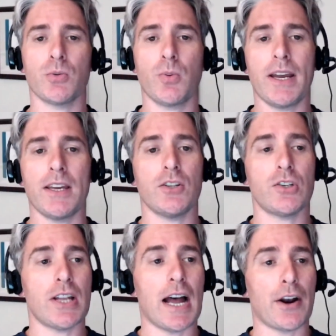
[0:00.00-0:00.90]
where you
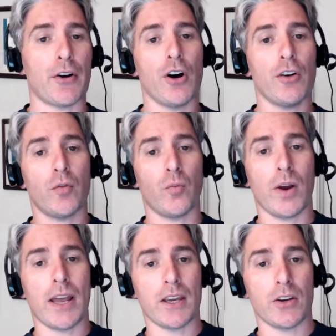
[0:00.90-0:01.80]
started off
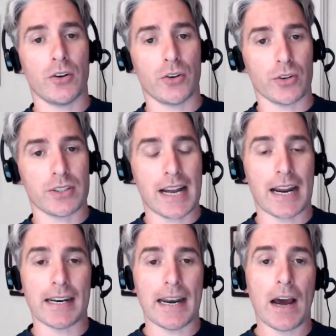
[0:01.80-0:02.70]
and where you, you're
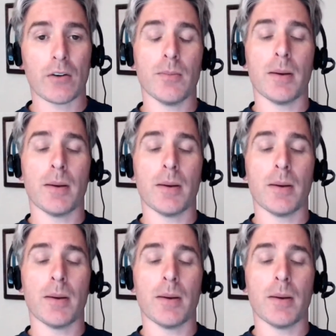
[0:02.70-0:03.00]
starting now.